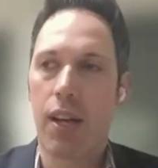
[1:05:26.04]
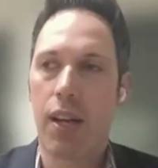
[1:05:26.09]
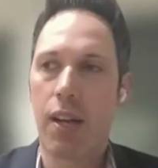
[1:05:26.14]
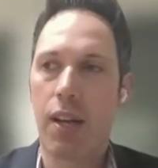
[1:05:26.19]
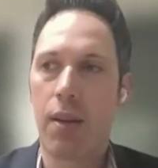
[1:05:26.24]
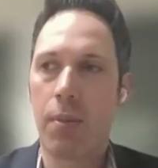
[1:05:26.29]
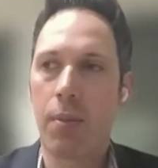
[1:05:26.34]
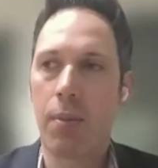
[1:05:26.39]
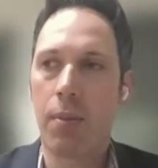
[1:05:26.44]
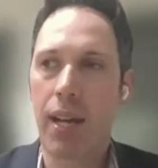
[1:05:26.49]

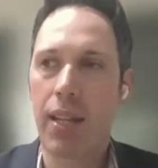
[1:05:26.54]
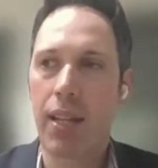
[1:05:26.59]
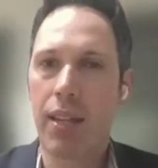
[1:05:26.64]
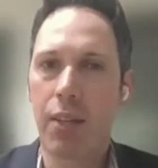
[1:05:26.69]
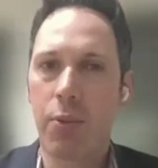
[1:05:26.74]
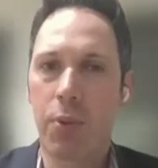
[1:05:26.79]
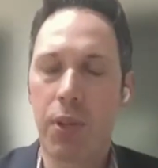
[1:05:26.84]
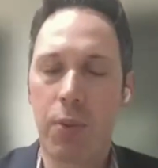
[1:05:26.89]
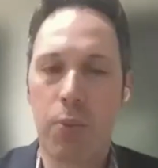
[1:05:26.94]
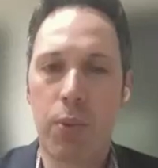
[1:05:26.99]
um, i
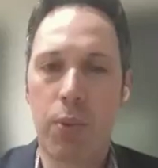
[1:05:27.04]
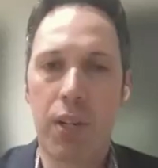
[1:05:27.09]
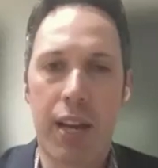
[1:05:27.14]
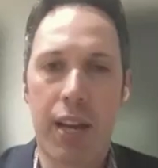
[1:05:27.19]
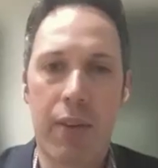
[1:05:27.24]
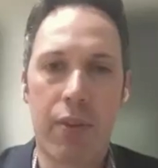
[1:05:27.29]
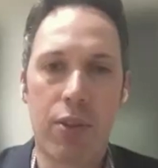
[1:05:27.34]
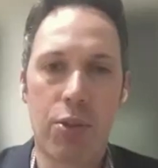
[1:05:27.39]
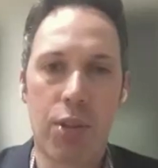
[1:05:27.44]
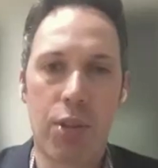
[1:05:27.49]
think we'd, we'd
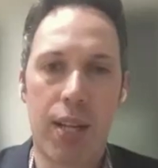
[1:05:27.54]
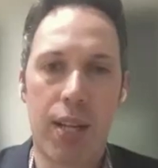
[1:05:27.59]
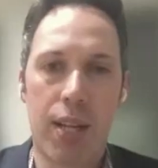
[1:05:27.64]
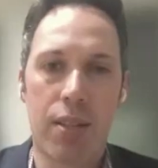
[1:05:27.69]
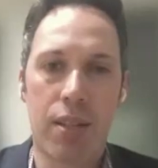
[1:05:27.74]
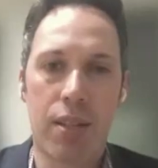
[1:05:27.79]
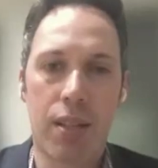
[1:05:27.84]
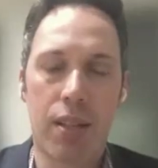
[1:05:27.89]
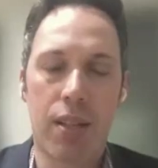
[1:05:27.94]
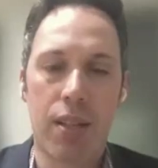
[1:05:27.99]
have a chance
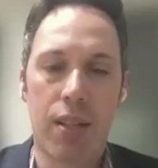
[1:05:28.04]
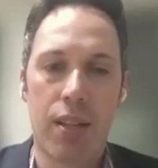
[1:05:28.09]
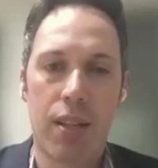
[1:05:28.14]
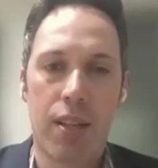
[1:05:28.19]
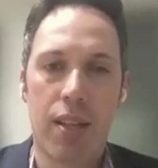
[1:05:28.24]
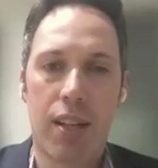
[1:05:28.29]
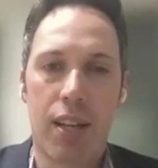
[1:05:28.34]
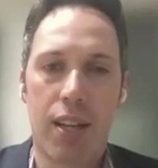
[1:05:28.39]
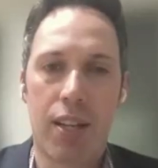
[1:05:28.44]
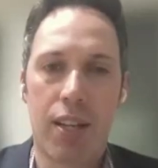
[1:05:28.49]
mm. to
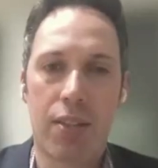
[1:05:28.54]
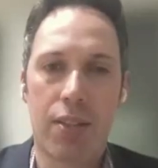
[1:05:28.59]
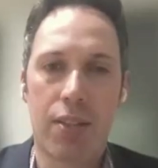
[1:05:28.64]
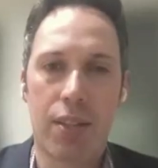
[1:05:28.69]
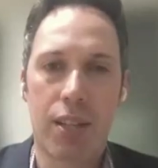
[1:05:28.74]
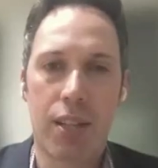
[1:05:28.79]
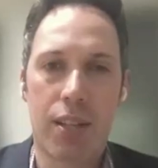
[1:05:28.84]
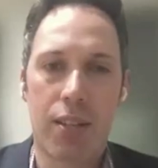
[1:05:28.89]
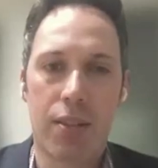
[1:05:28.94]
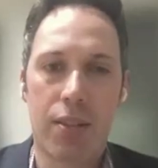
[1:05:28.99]
uh,
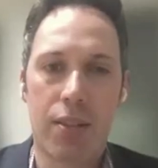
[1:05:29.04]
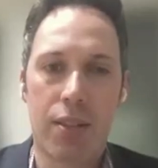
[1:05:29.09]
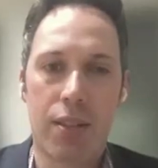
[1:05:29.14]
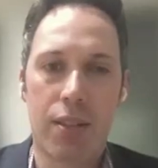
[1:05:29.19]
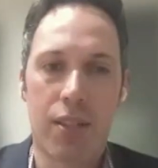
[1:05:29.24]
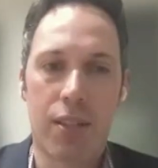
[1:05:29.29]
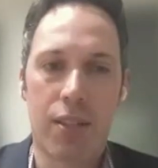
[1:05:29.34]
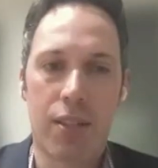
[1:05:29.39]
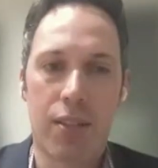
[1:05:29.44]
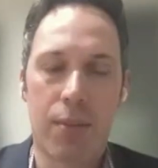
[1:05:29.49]
to,
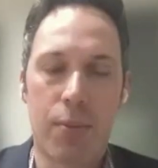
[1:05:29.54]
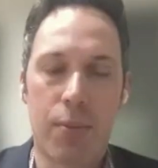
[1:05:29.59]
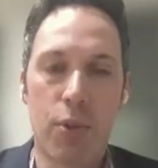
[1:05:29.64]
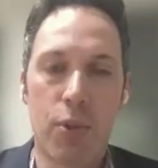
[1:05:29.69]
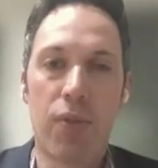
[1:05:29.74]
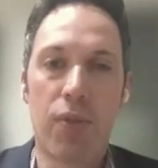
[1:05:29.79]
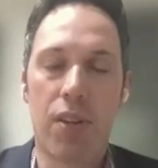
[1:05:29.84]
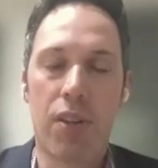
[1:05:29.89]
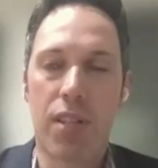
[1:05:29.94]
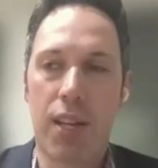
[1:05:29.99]
to, to
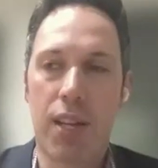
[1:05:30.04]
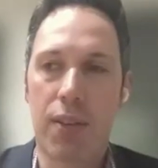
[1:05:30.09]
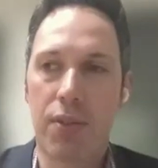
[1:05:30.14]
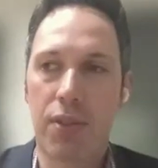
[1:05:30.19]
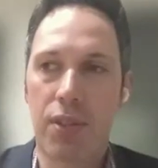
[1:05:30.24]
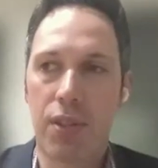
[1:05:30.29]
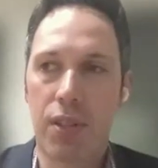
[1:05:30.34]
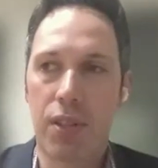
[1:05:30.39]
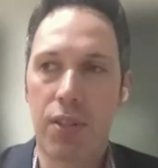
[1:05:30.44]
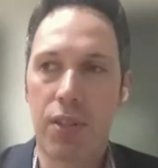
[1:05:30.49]
move ourselves
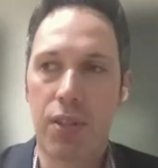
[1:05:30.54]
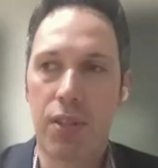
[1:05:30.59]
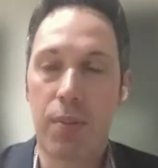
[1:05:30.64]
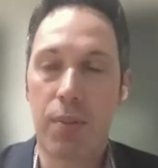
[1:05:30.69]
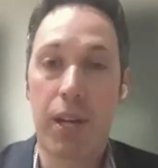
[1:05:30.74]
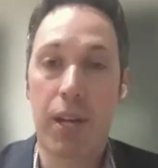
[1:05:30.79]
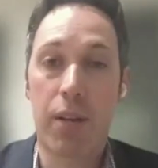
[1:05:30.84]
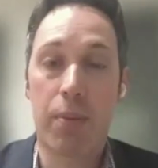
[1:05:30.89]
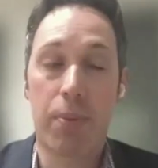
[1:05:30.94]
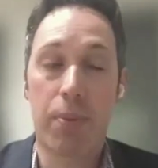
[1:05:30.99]
to, to a
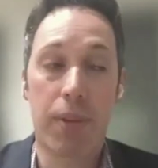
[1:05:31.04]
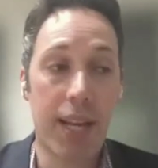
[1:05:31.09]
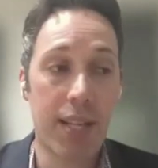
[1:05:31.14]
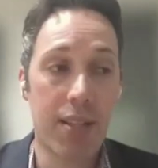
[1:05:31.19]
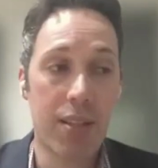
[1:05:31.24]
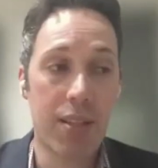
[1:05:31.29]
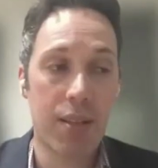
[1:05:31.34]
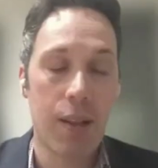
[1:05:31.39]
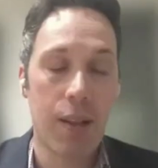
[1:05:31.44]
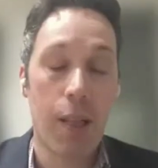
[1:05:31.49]
better
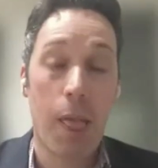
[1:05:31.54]
place.